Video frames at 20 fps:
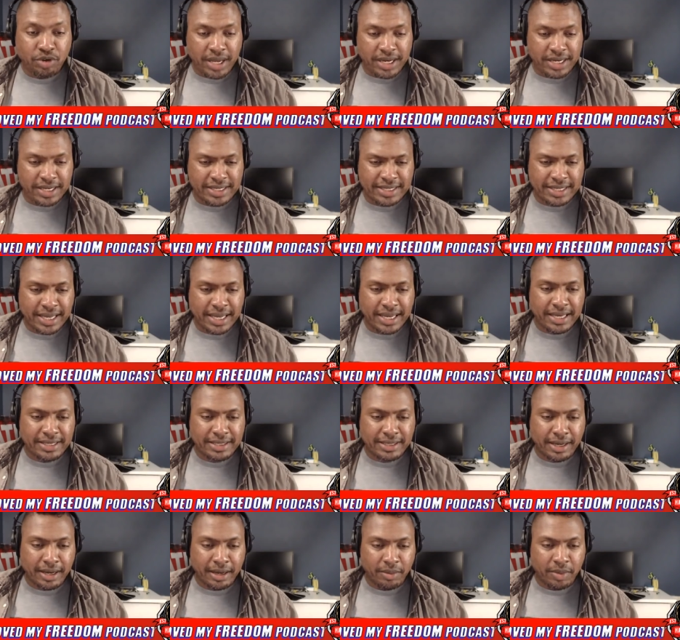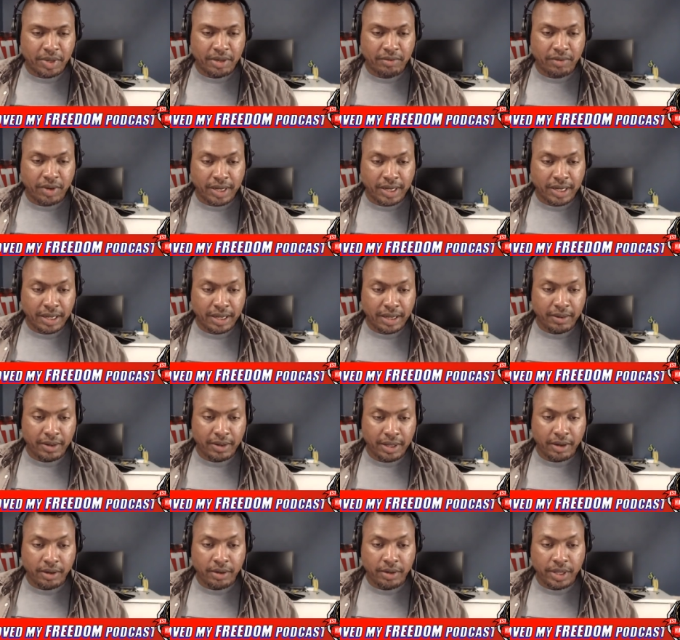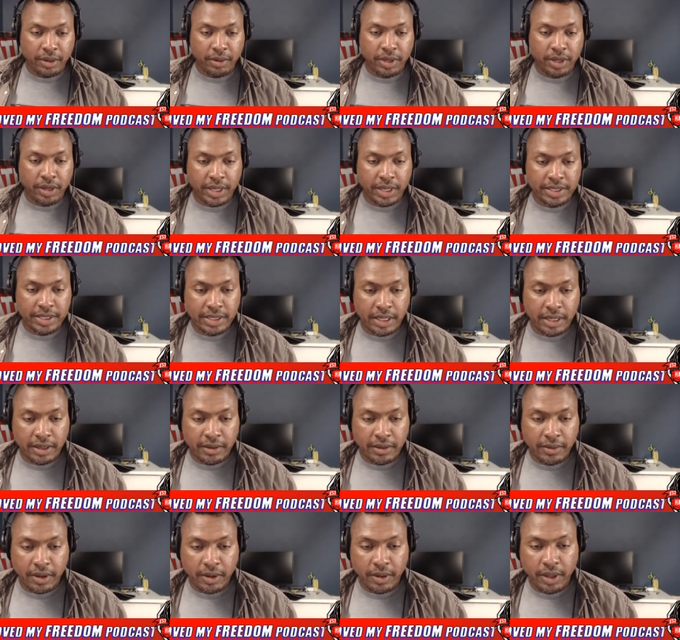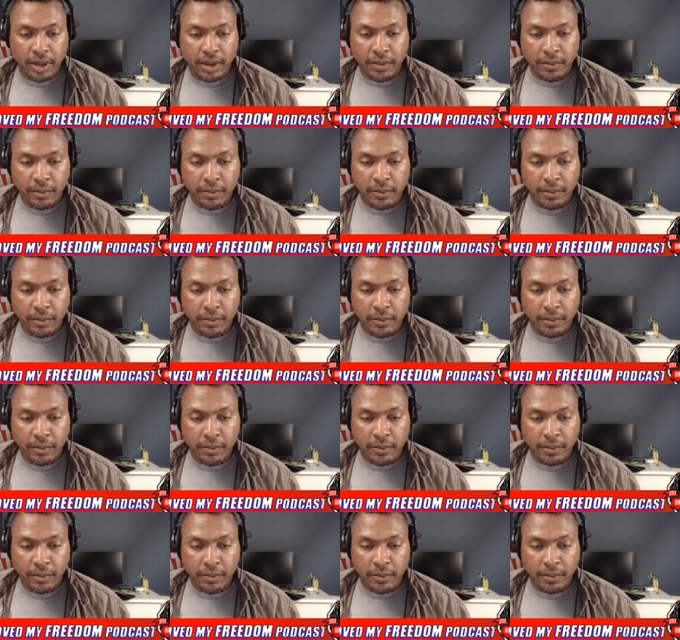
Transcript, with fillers: to see his comment right now. Oh, there we go. I see it. Okay.